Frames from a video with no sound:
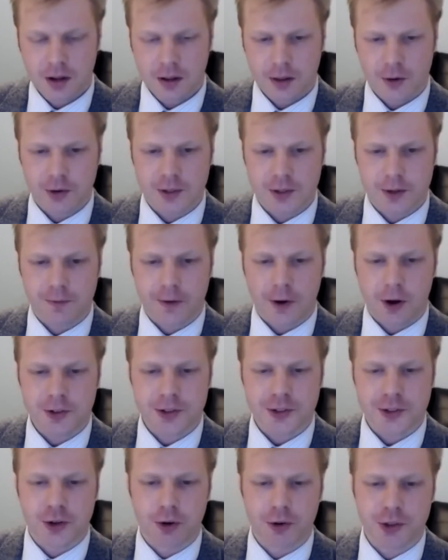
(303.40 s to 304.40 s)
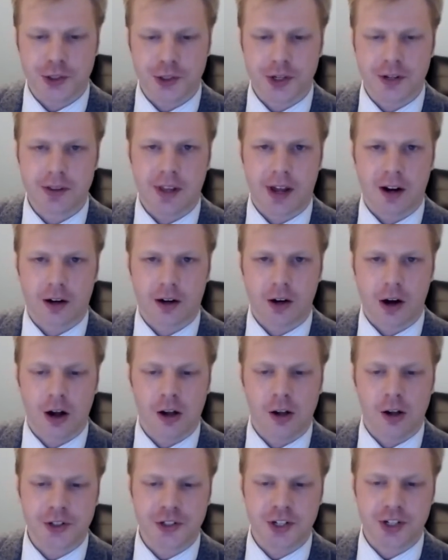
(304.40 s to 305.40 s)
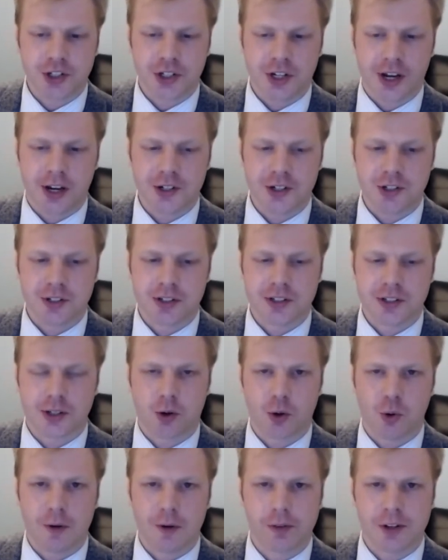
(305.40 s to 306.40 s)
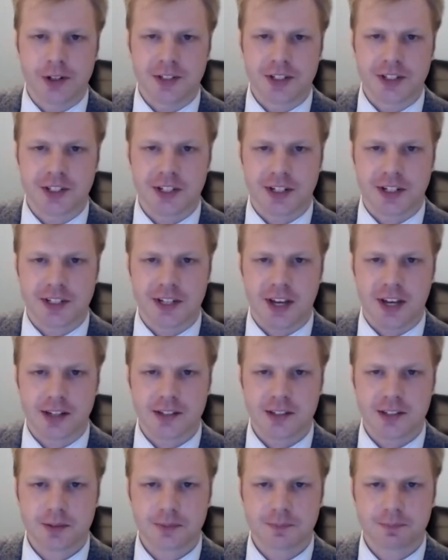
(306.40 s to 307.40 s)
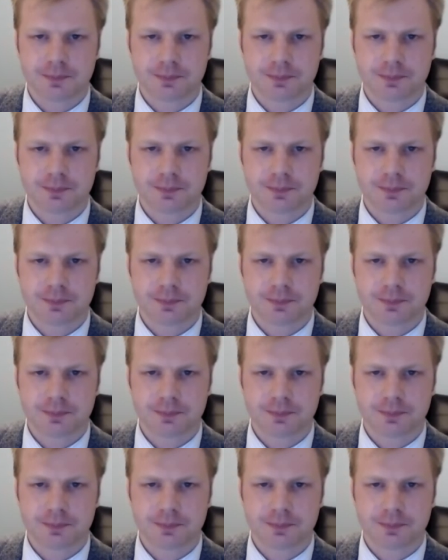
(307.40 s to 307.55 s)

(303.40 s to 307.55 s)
there is a false notion that a college education is equivalent to success.